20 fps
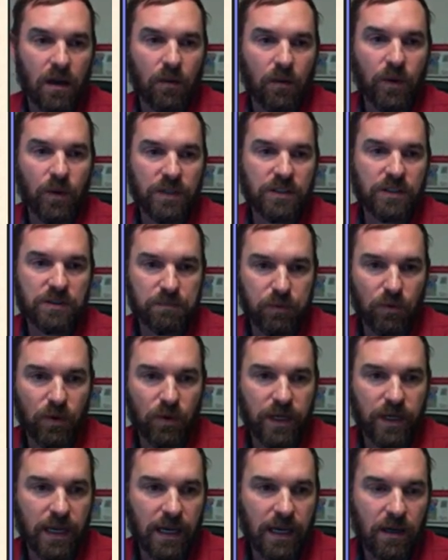I would just
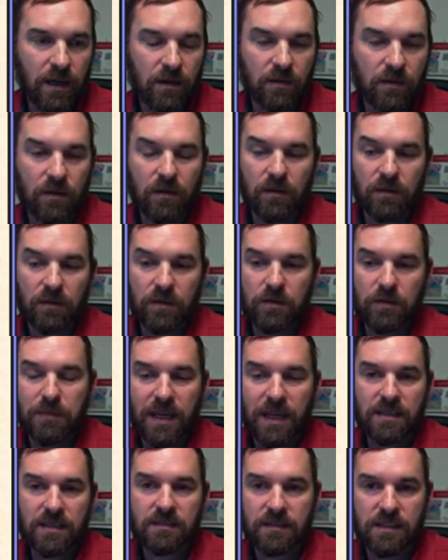point out, you
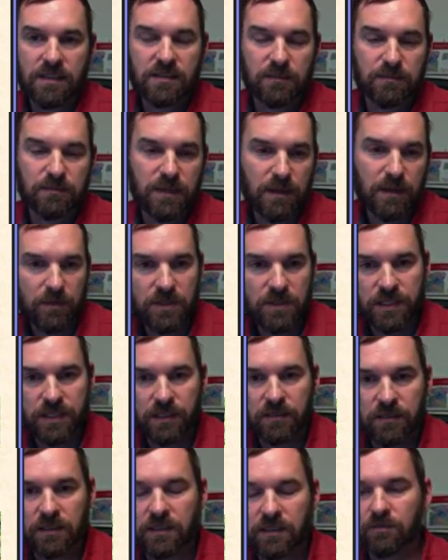may see some numbers
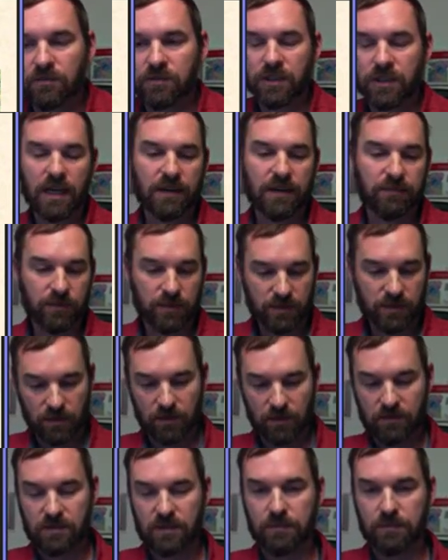here that don't jive with
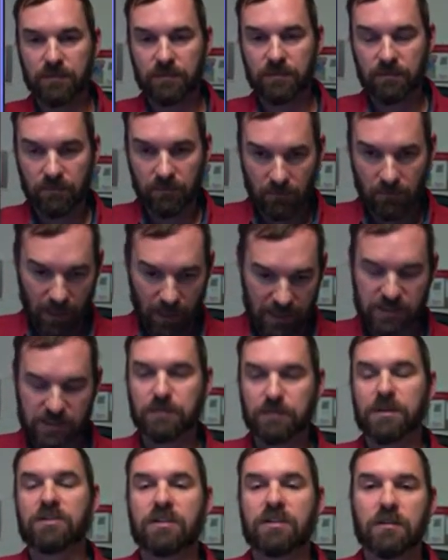some
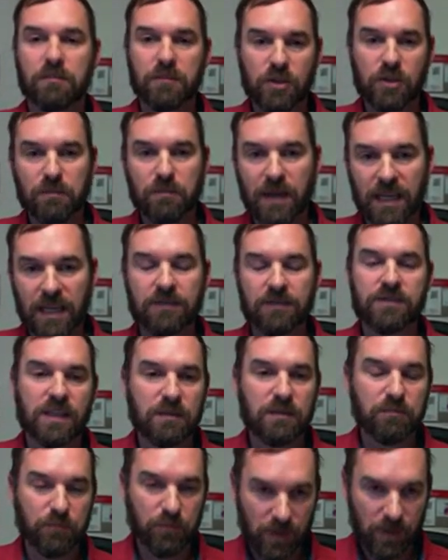estimates that you may have
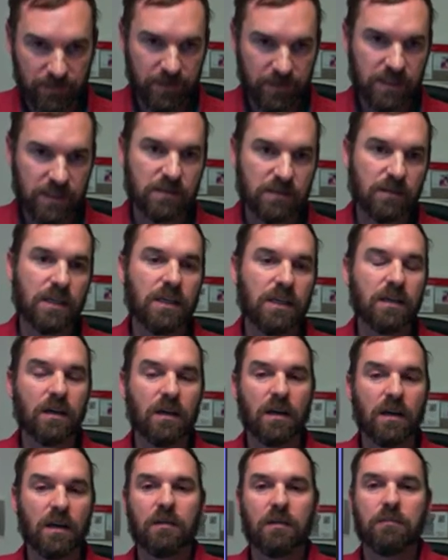seen previously,
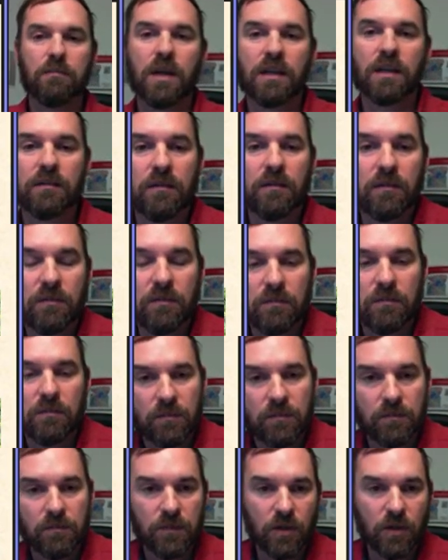um, and
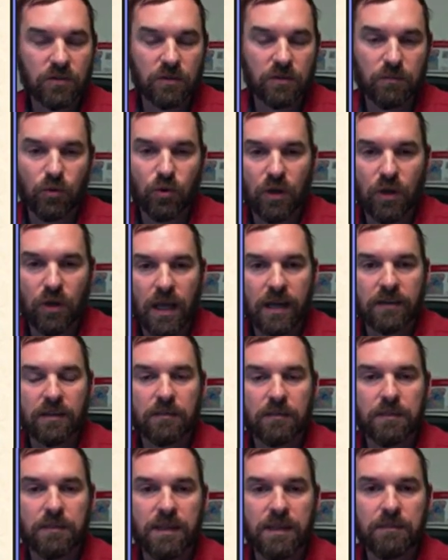those are more
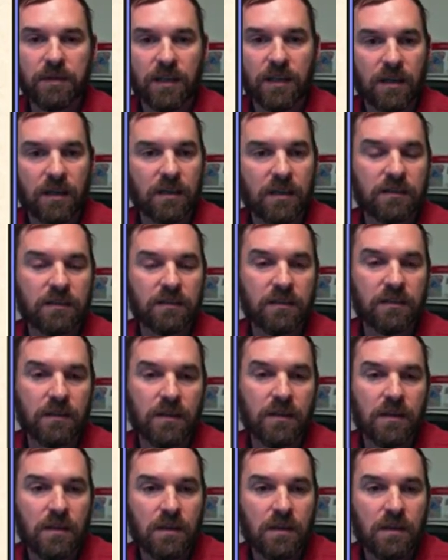likely to be because